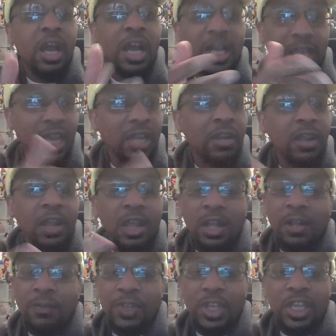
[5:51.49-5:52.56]
Again,
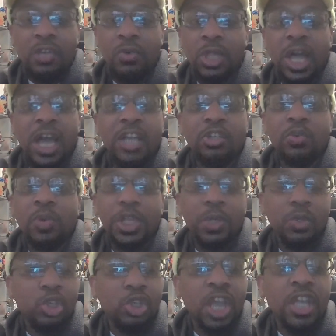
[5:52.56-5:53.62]
the equalizer, whether you
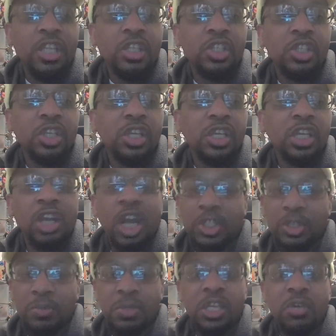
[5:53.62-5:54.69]
change the
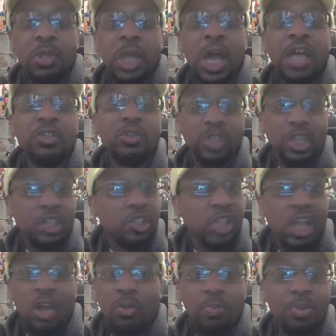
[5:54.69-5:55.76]
custom equalizers, they
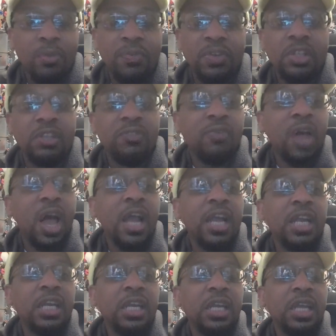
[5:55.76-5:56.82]
sound perfectly
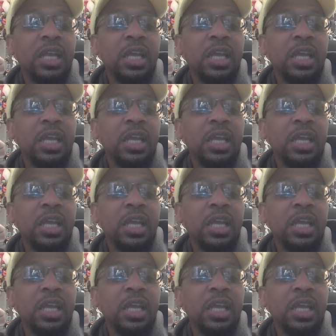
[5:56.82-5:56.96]
fine.